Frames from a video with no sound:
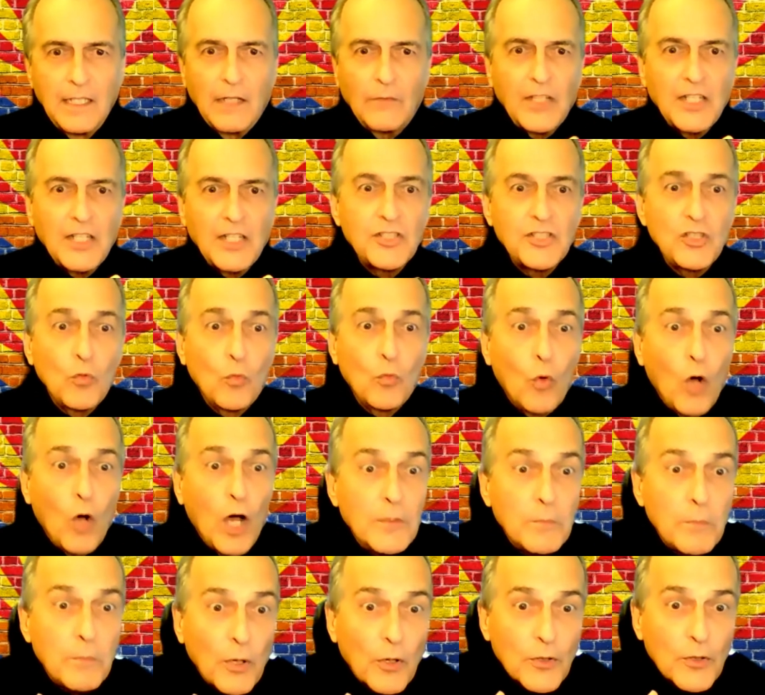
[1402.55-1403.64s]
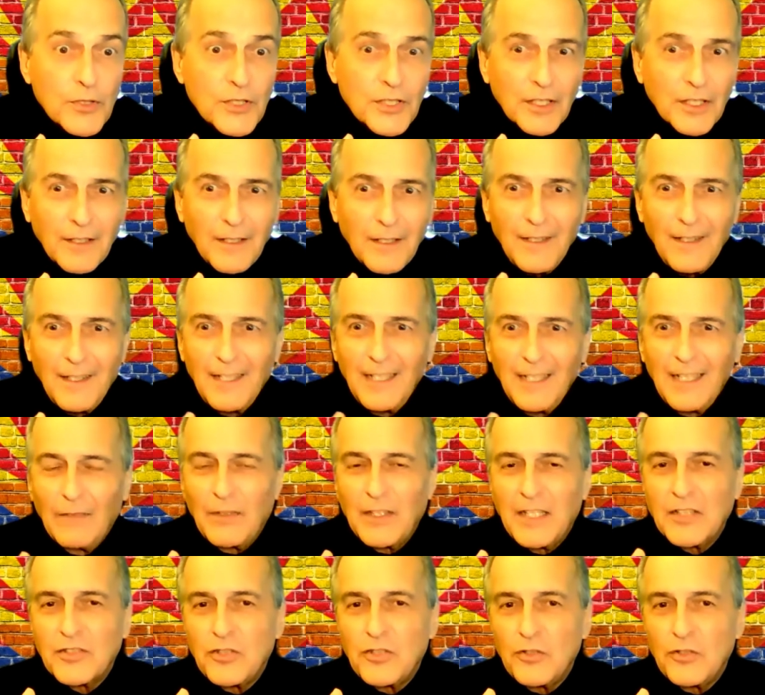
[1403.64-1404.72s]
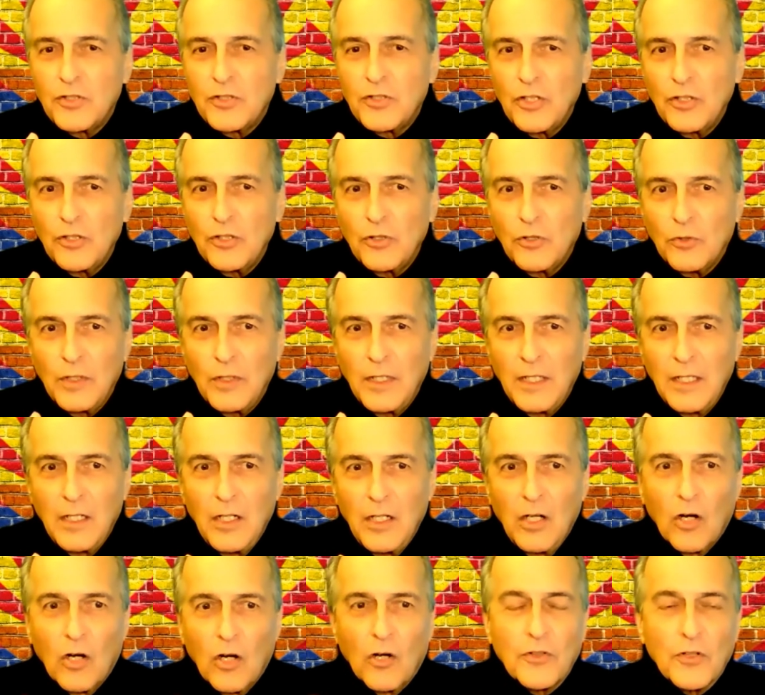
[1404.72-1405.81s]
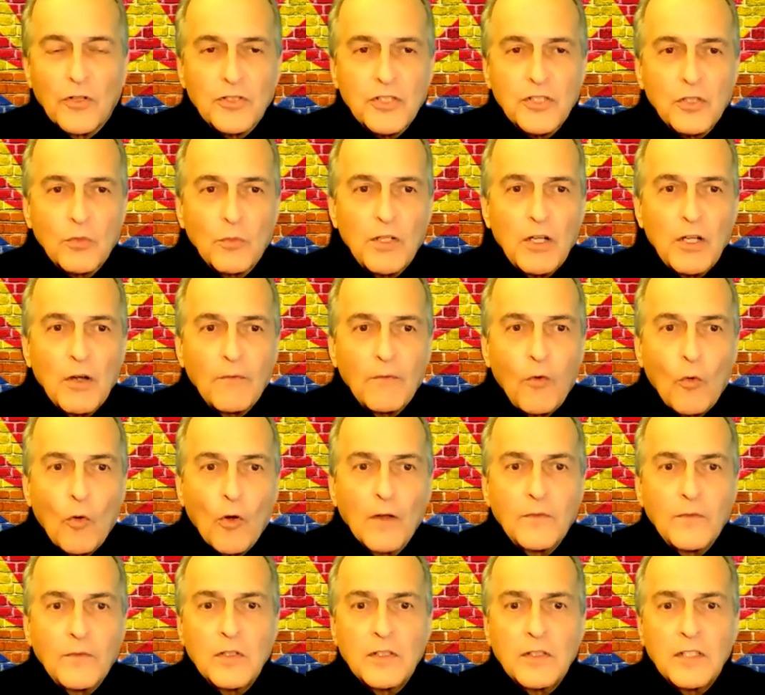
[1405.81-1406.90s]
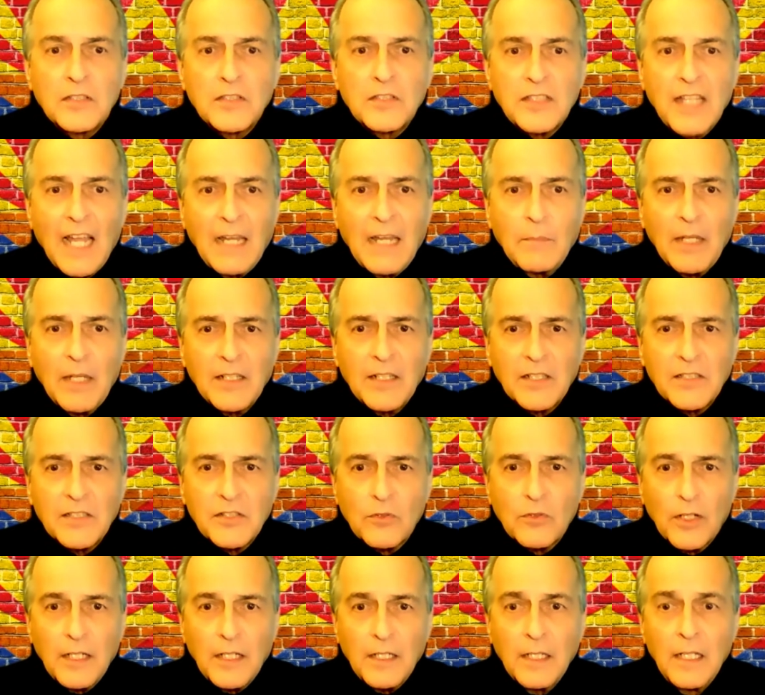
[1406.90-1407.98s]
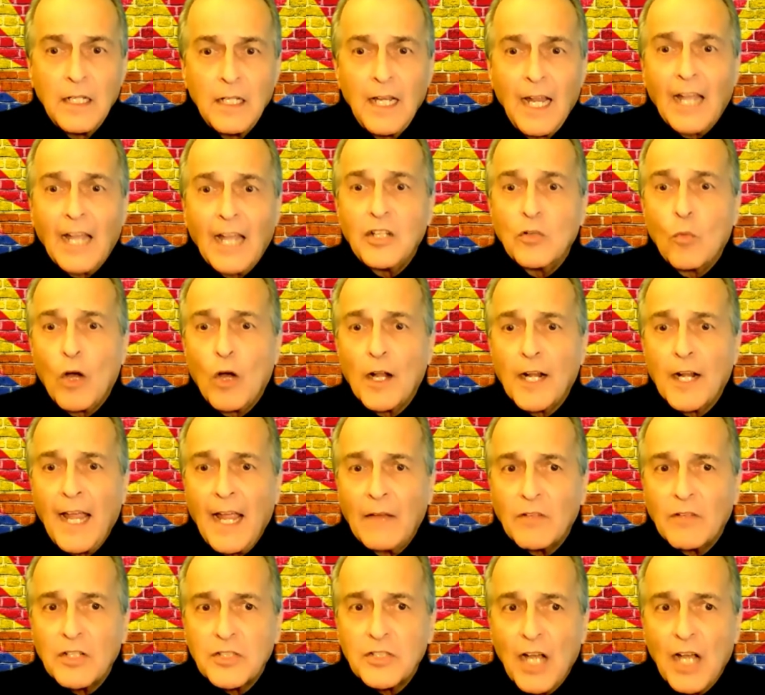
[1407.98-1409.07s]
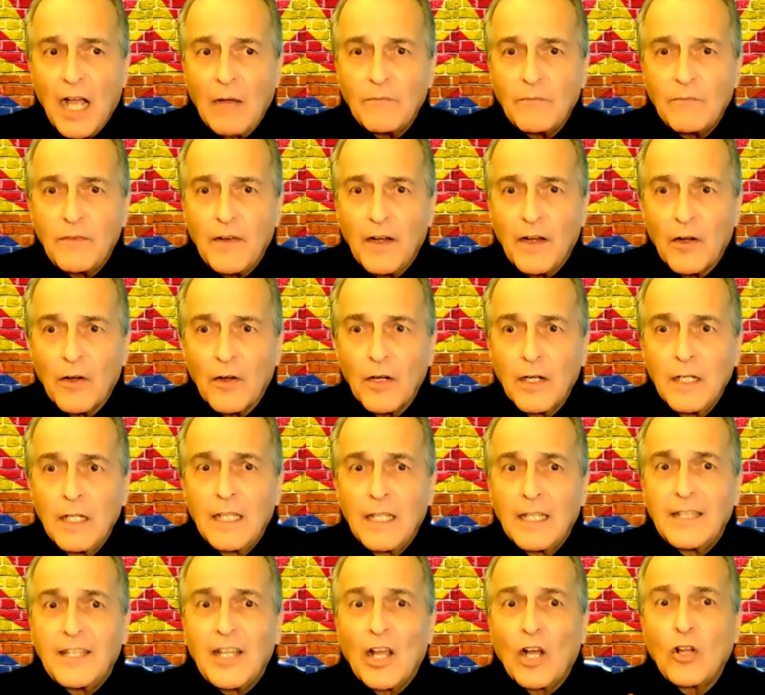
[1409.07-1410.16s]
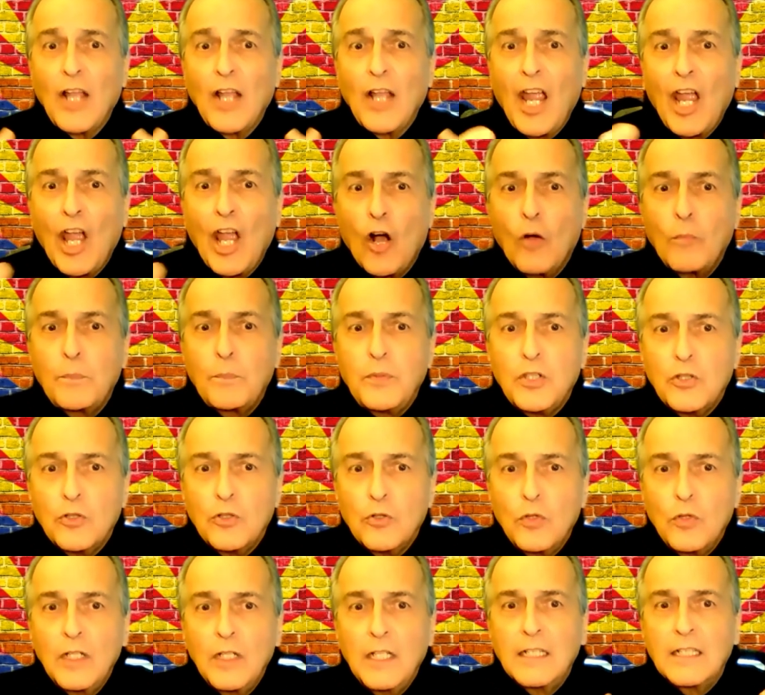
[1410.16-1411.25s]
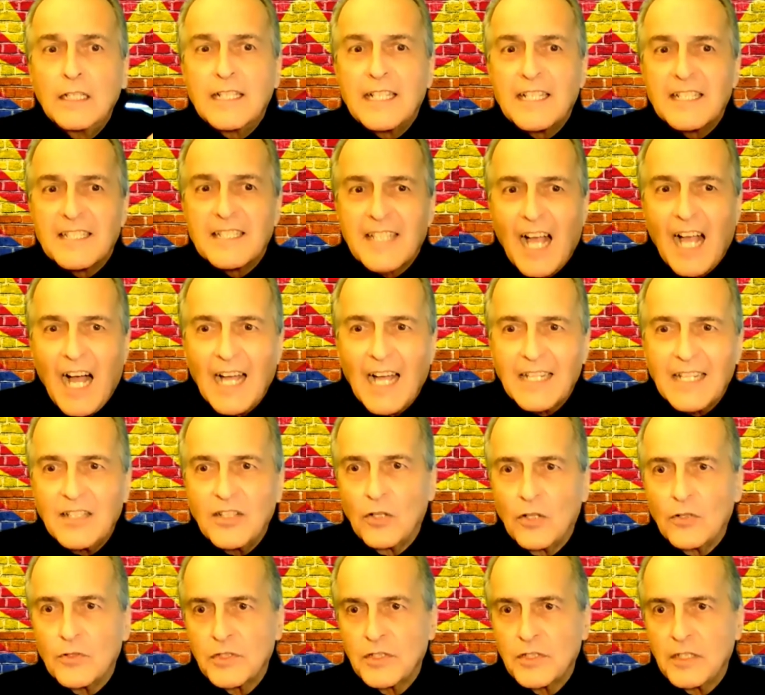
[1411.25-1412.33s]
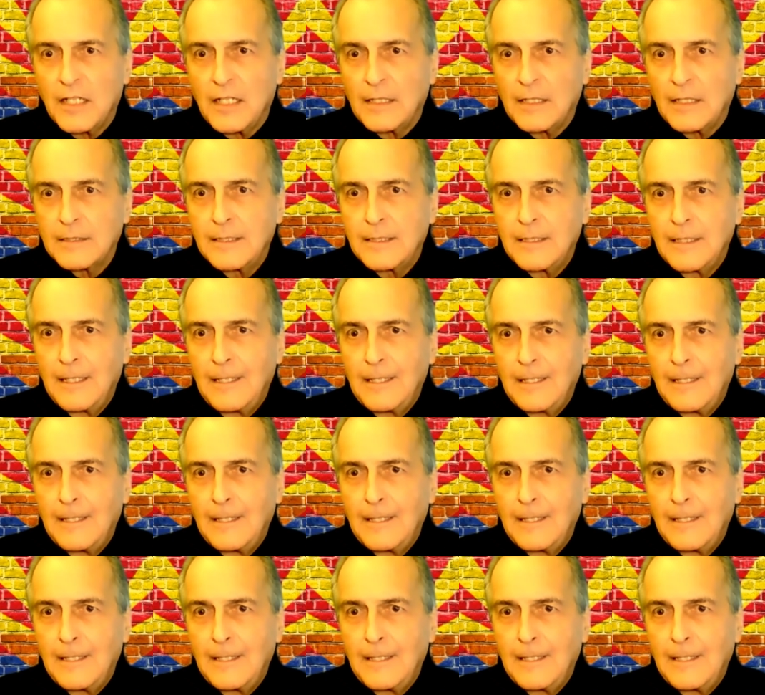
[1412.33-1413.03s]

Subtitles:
If it gets you one person, if it gets you two, or there's 3 or 4 of you in the same industry and you want to have a job fair, they'll help you design those things.